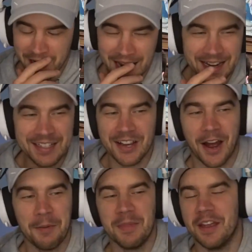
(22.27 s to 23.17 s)

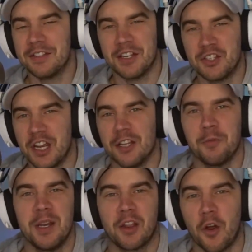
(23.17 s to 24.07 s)
anytime there's a chance for
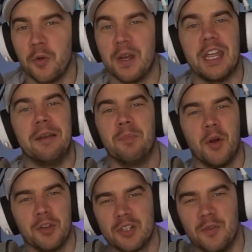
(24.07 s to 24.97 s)
me to go to an
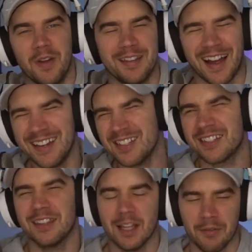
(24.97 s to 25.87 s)
in-person event, I just
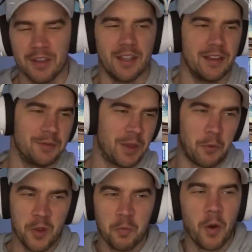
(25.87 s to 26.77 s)
love it. Like
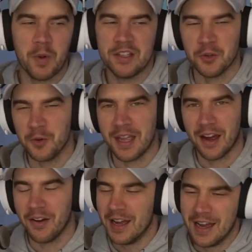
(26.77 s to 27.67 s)
with what we do
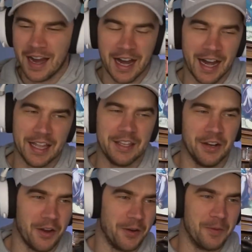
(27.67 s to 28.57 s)
now,
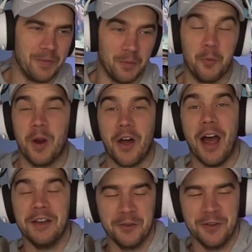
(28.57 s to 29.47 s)
what I do